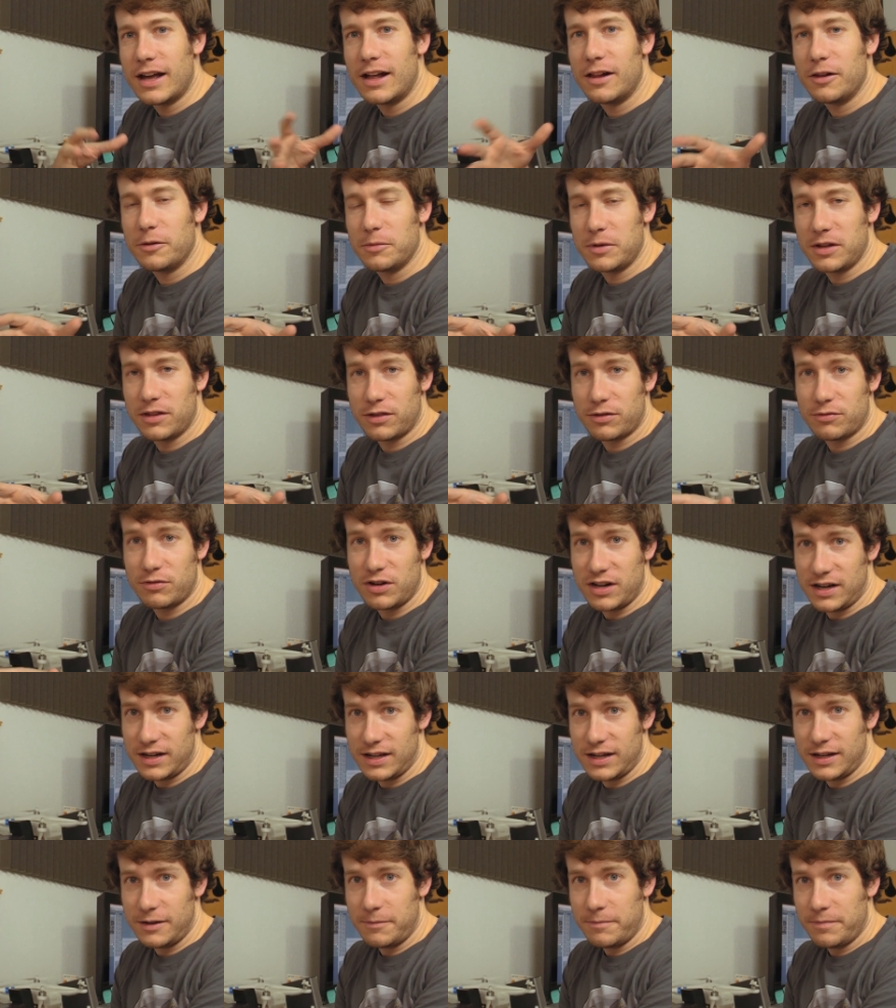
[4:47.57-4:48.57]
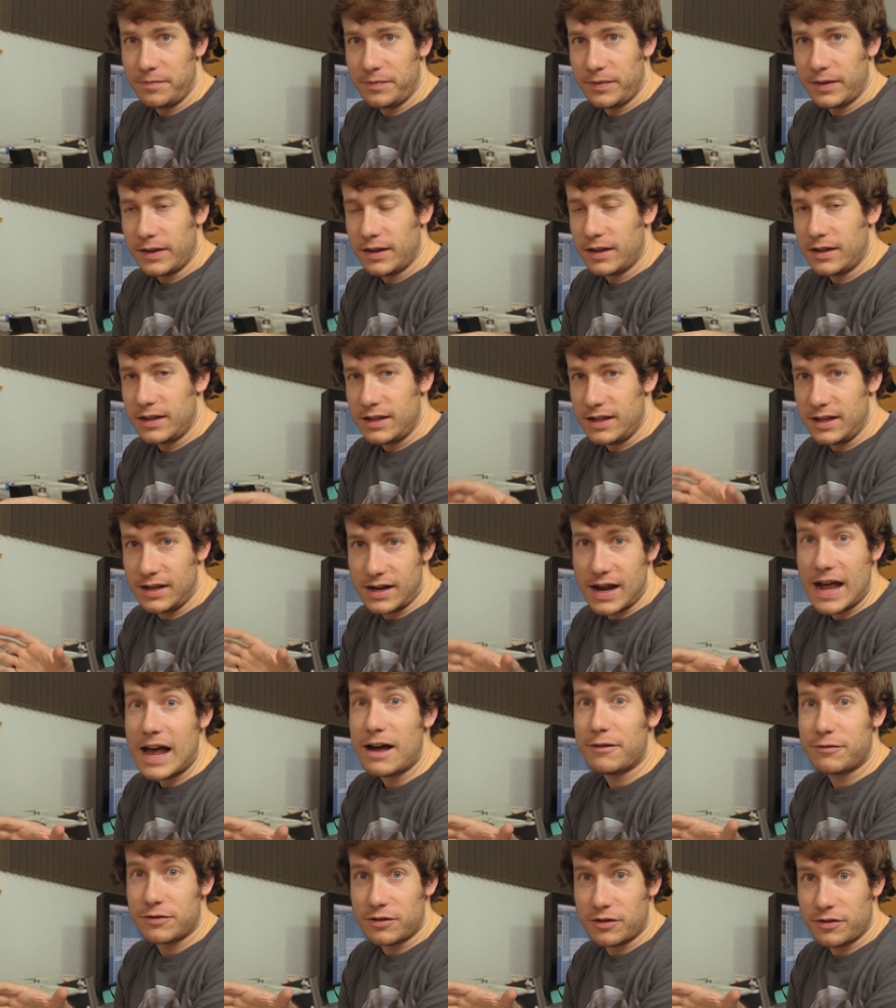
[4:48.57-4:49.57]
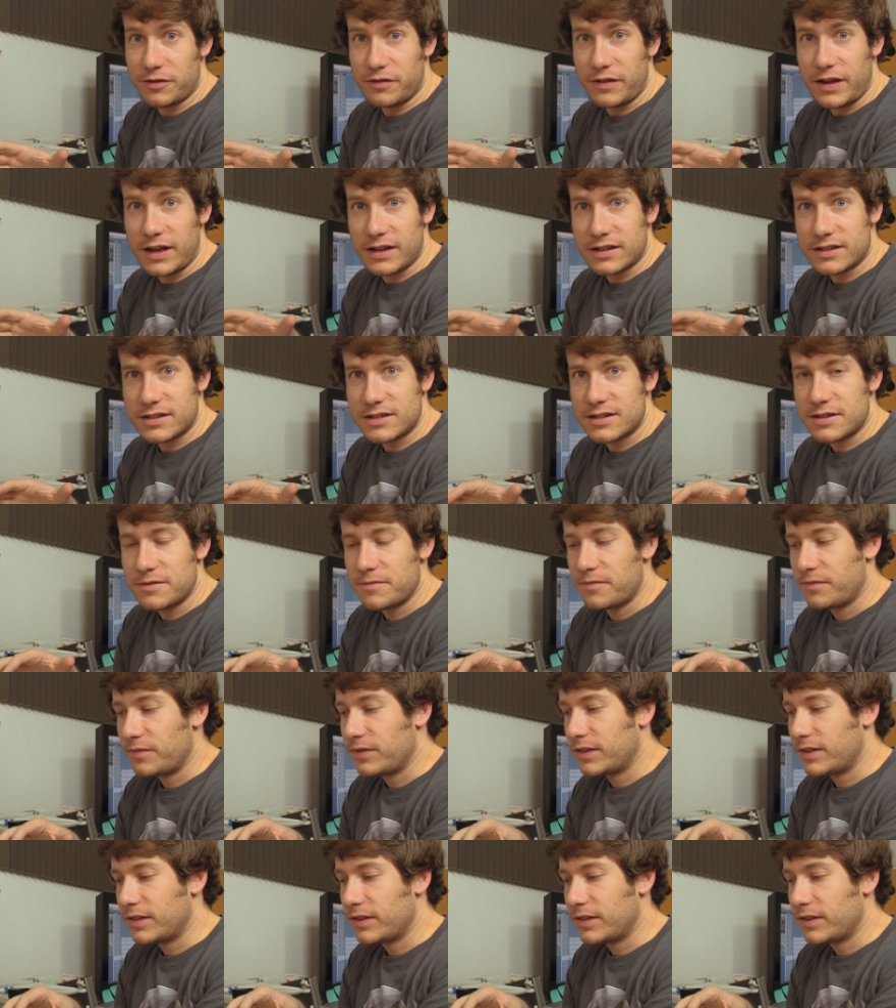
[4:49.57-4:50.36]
Element 3D in After Effects.